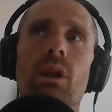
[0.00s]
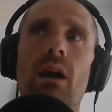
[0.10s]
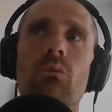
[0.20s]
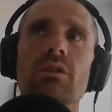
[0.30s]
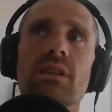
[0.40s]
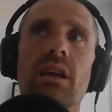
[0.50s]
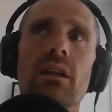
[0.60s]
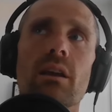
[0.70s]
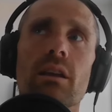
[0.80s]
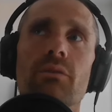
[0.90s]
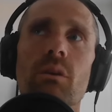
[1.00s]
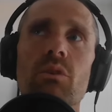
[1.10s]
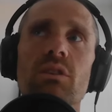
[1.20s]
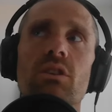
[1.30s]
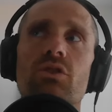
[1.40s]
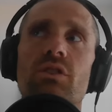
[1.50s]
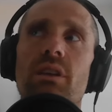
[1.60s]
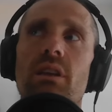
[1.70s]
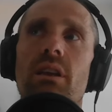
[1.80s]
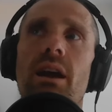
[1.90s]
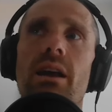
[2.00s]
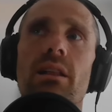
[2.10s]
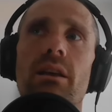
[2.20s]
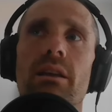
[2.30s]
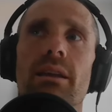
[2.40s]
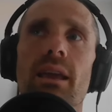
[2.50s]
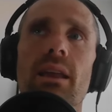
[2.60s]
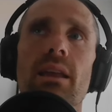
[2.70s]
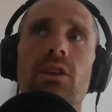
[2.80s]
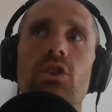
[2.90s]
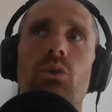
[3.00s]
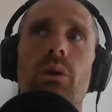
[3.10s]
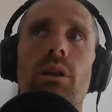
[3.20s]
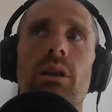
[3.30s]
I would say like if someone's interested in kind of like getting into it,